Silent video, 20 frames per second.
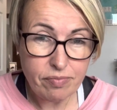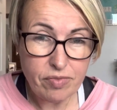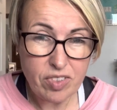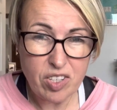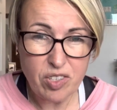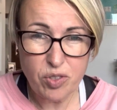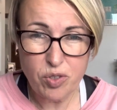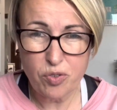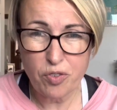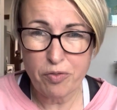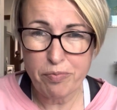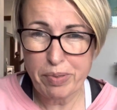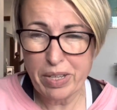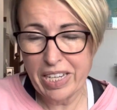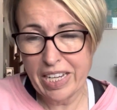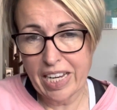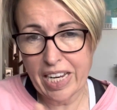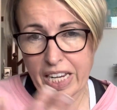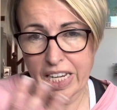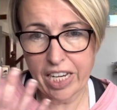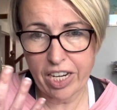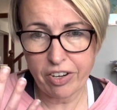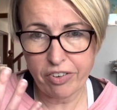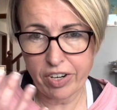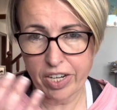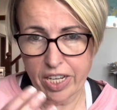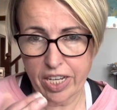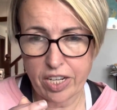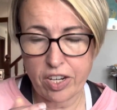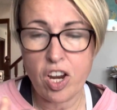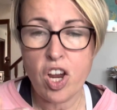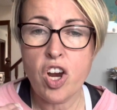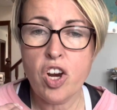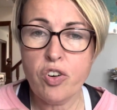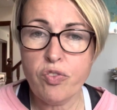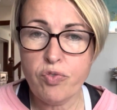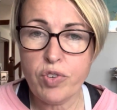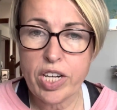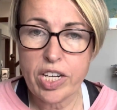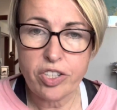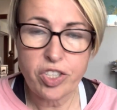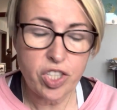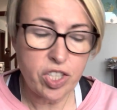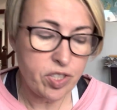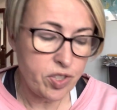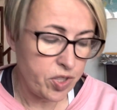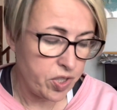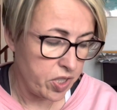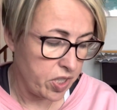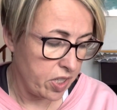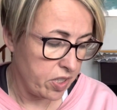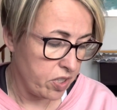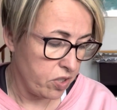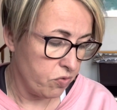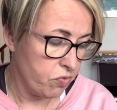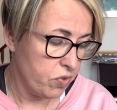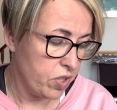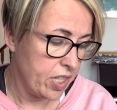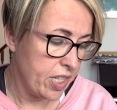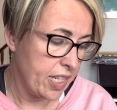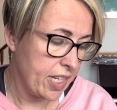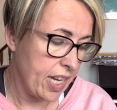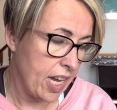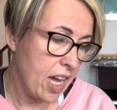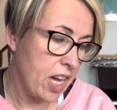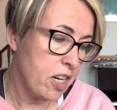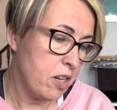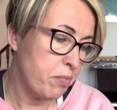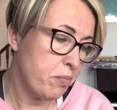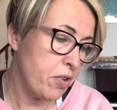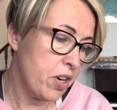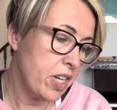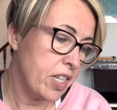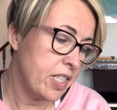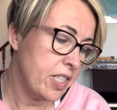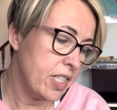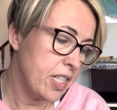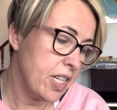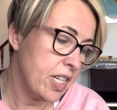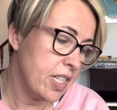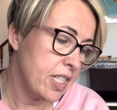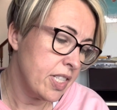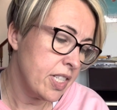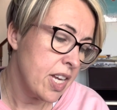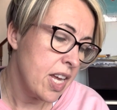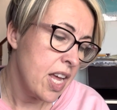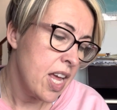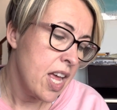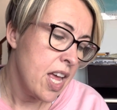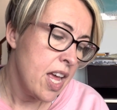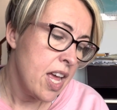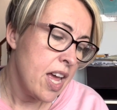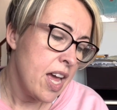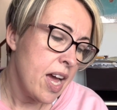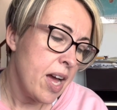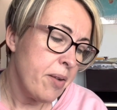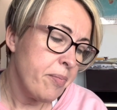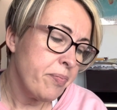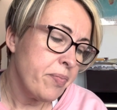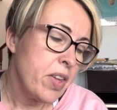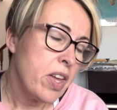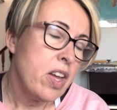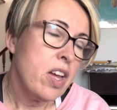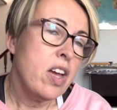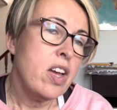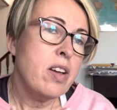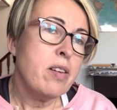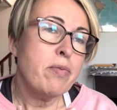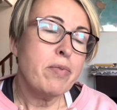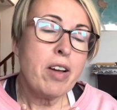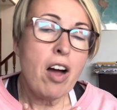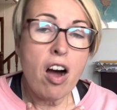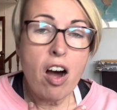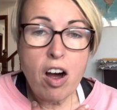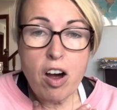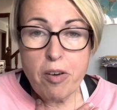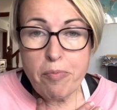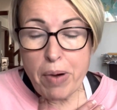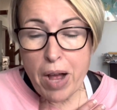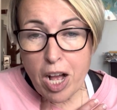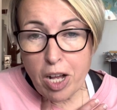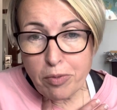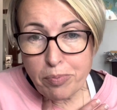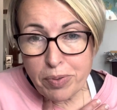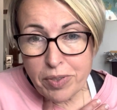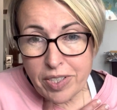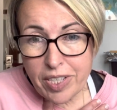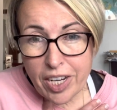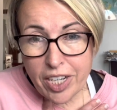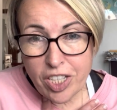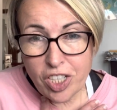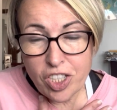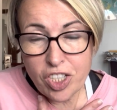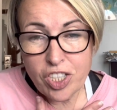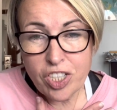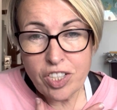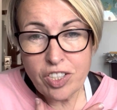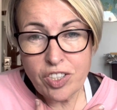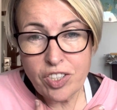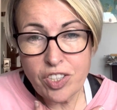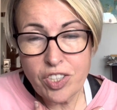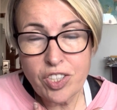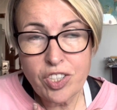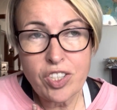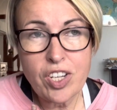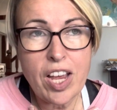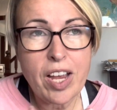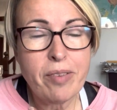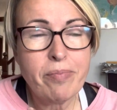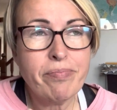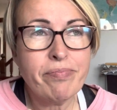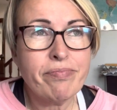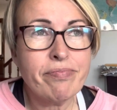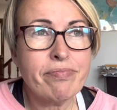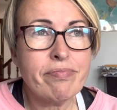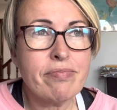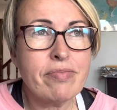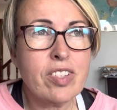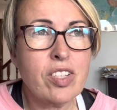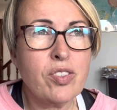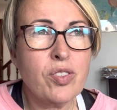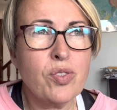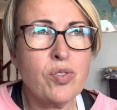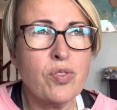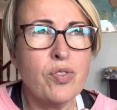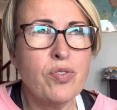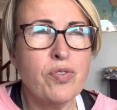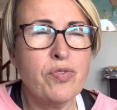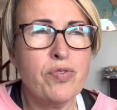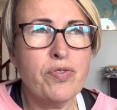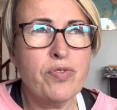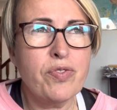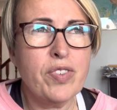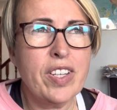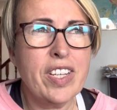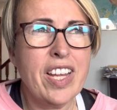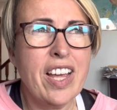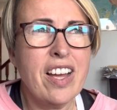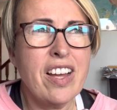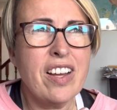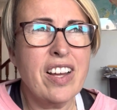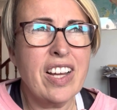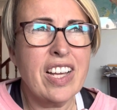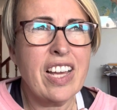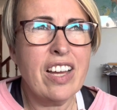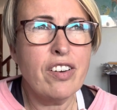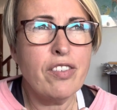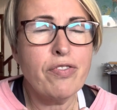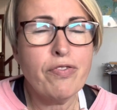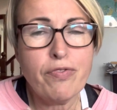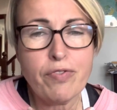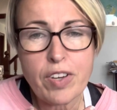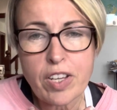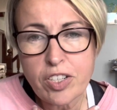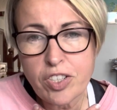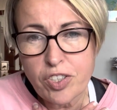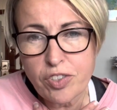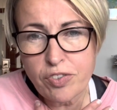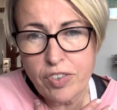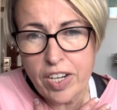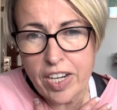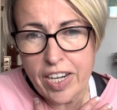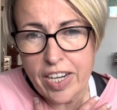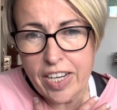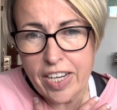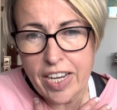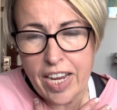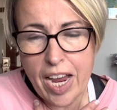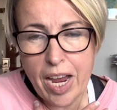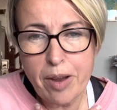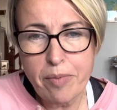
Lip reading: sort of being clearing and readjusted, recalibrated. Heart palpitations, sort of, yeah, a kind of fluttering,